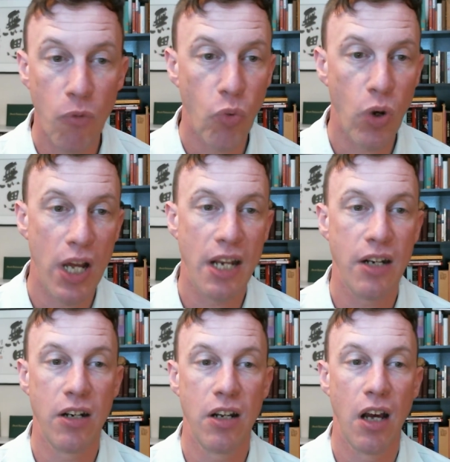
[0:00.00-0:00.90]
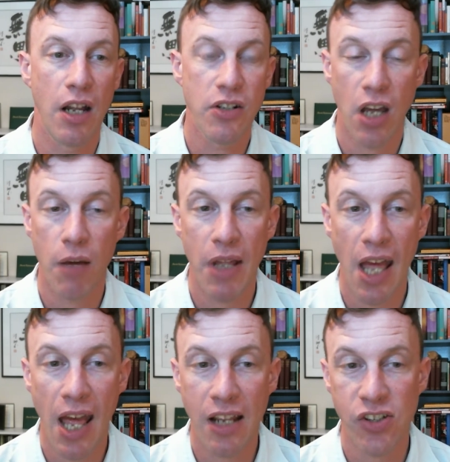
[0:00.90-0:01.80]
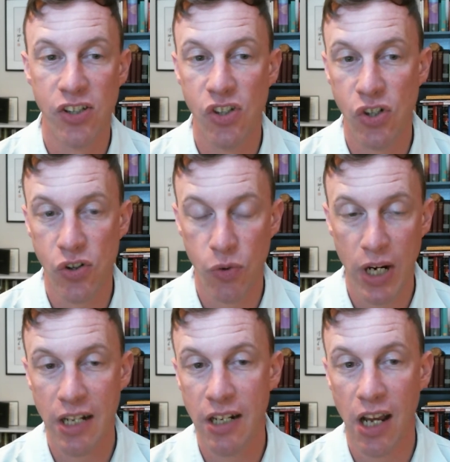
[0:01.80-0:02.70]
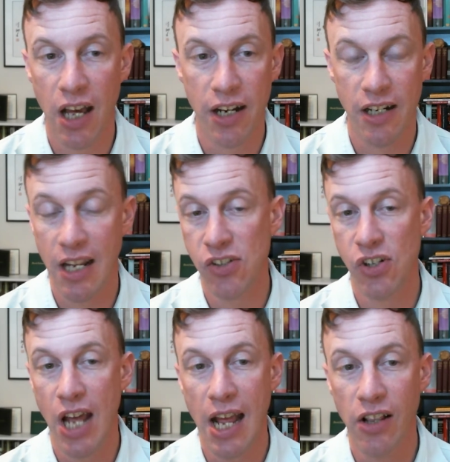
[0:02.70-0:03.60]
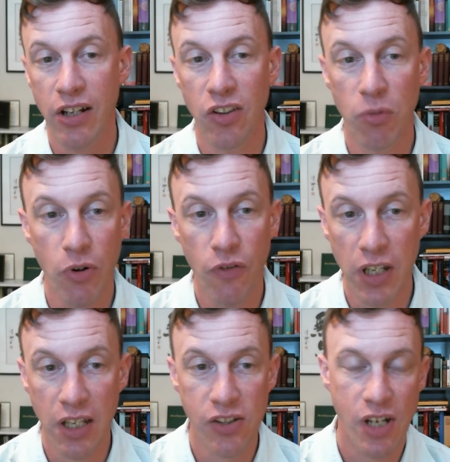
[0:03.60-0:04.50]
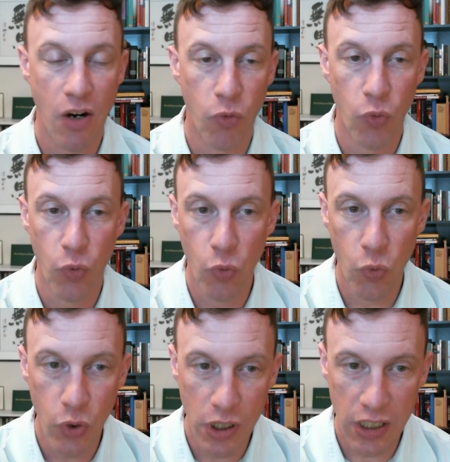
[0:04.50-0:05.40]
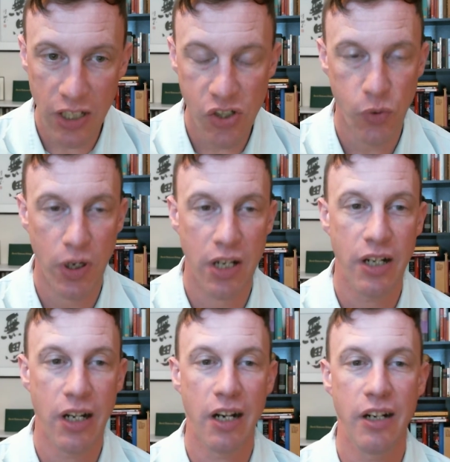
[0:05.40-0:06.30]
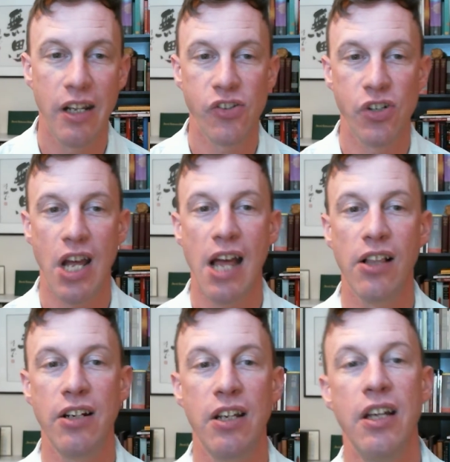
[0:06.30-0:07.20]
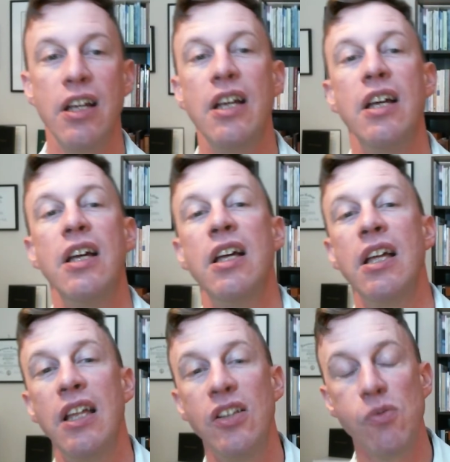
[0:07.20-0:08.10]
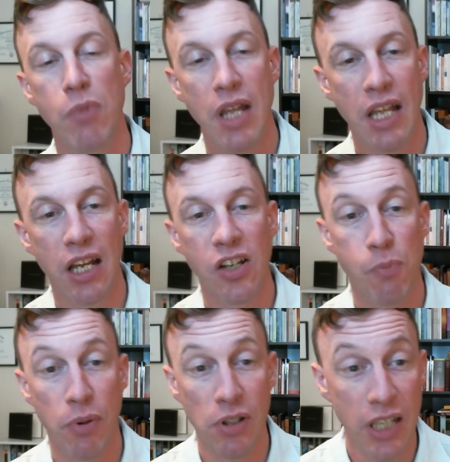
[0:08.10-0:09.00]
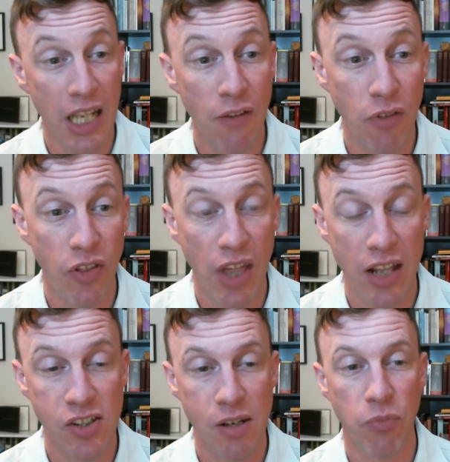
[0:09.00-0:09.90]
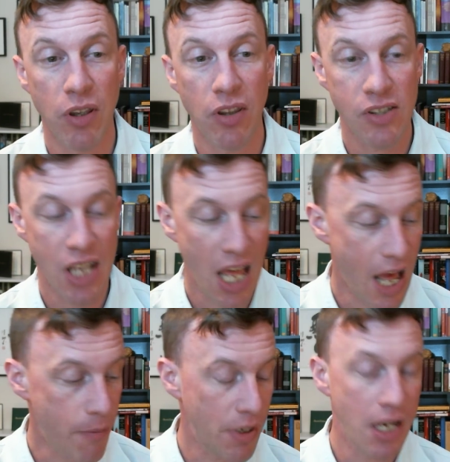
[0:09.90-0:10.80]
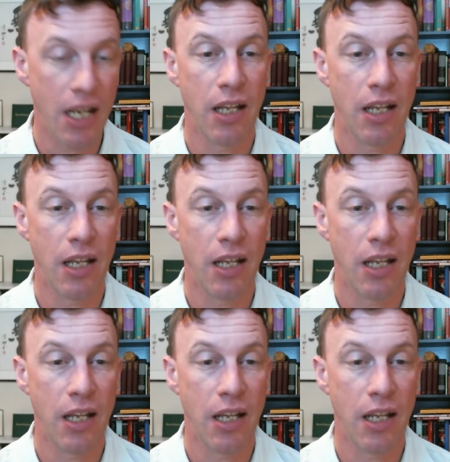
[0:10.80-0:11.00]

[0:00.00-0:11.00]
when uh, Tom Hanks is stranded on a desert island in the movie, he's not really stranded on a desert island. He's making us believe that that's something that's happening.